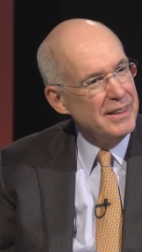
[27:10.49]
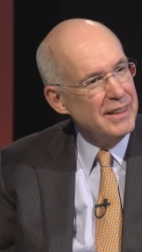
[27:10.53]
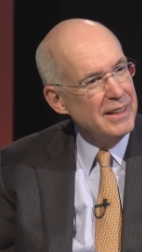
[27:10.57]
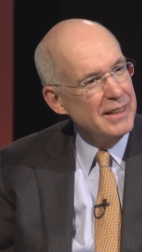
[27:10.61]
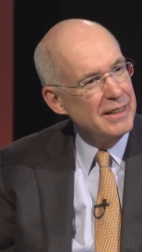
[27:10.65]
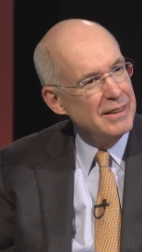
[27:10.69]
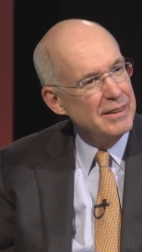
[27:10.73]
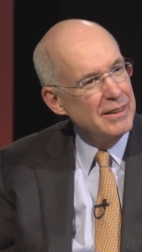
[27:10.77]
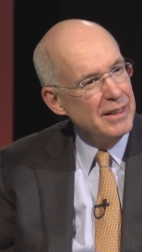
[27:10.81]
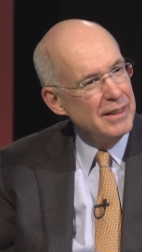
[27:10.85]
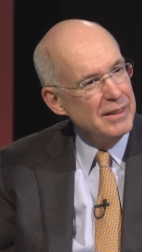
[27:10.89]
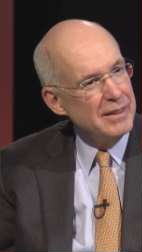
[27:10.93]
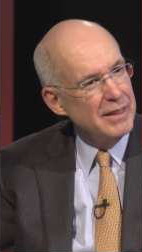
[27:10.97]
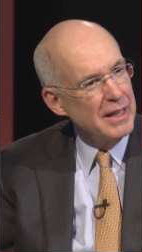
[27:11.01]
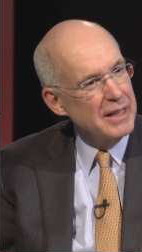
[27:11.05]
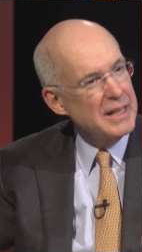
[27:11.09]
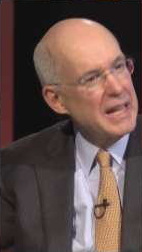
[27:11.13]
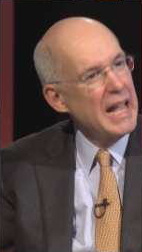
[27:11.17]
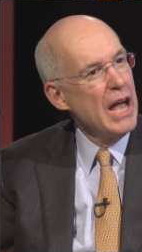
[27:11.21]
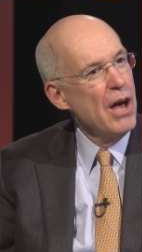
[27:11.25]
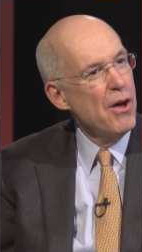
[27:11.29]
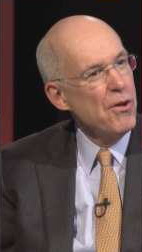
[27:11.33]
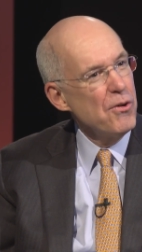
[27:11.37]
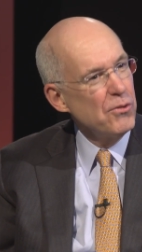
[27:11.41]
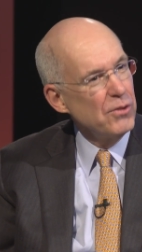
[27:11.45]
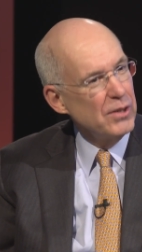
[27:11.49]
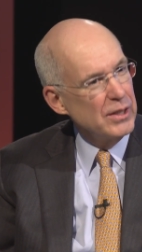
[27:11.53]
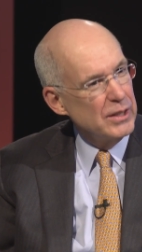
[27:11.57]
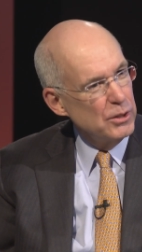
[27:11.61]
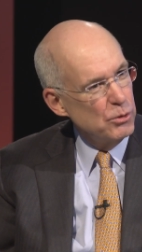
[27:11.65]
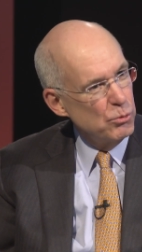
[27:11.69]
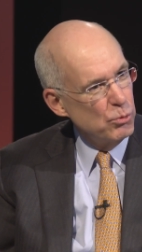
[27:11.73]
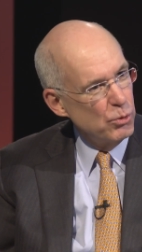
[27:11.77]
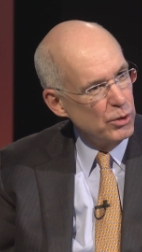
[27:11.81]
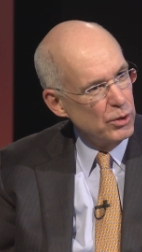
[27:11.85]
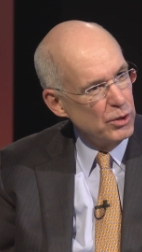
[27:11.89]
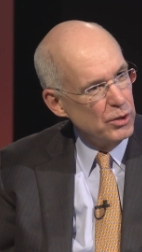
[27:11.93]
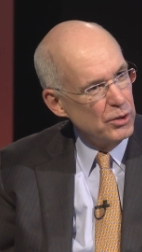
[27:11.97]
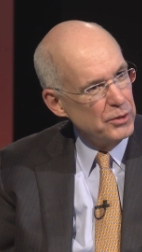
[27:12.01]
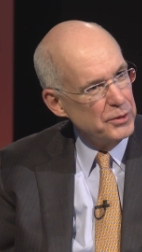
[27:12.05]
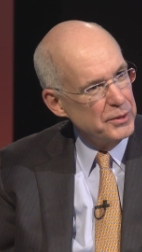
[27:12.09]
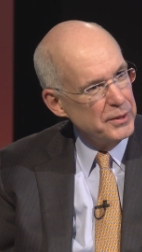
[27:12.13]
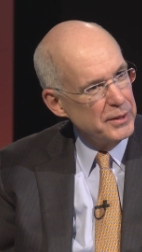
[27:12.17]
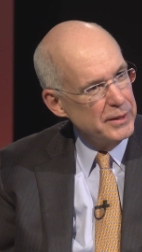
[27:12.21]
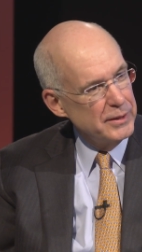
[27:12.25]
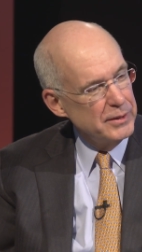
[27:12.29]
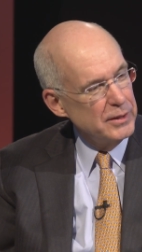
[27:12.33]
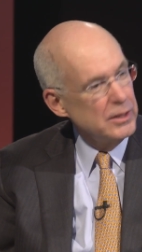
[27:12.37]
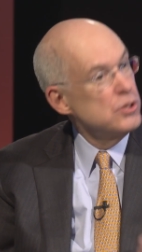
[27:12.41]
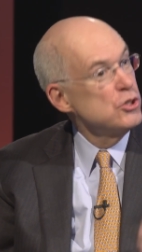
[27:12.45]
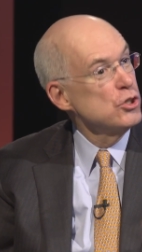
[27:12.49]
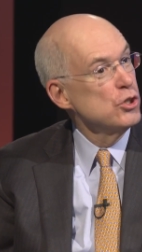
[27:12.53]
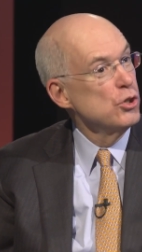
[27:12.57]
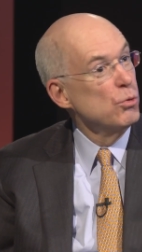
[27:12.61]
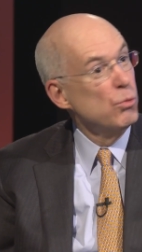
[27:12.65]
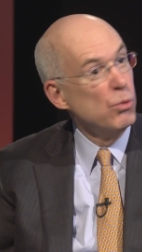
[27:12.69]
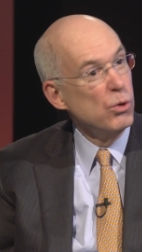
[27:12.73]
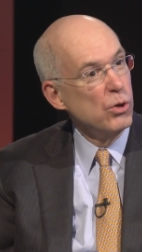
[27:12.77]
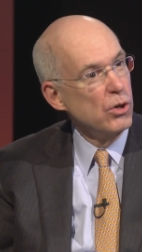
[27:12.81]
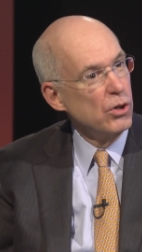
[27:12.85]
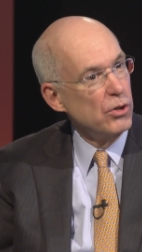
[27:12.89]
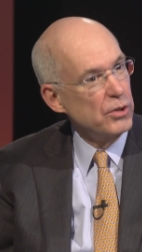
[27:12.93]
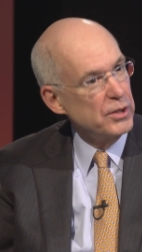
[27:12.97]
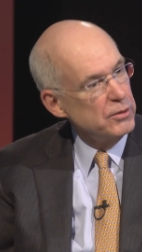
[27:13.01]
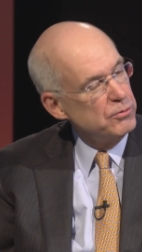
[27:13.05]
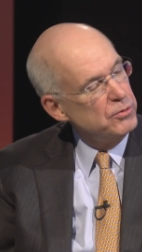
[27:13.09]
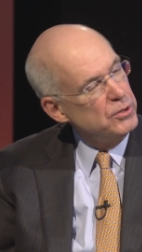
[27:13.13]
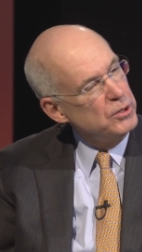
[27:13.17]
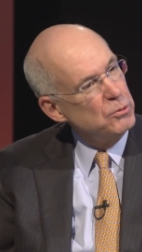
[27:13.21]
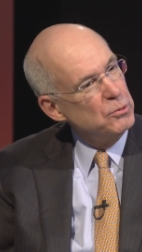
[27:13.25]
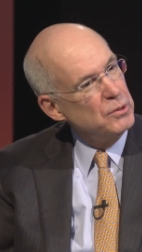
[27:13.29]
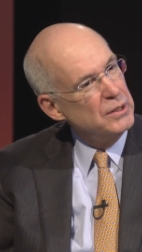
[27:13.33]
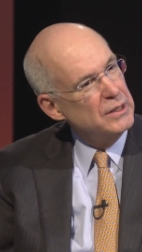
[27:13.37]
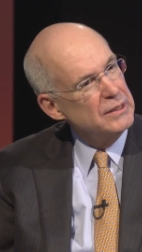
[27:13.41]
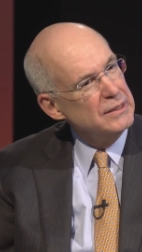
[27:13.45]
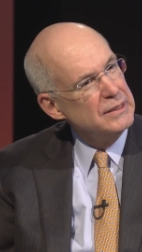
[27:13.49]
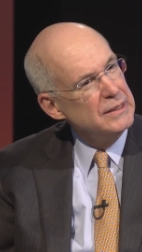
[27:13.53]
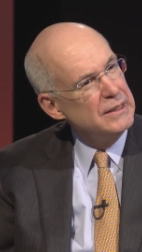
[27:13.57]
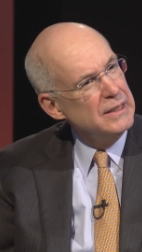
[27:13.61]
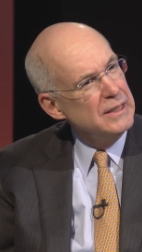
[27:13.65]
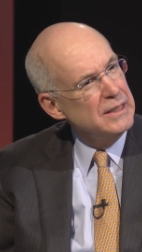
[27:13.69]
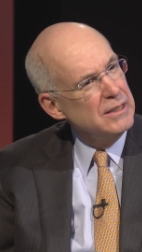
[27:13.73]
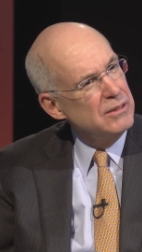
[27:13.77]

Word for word: and, and encountering the world, a digital world, if you will.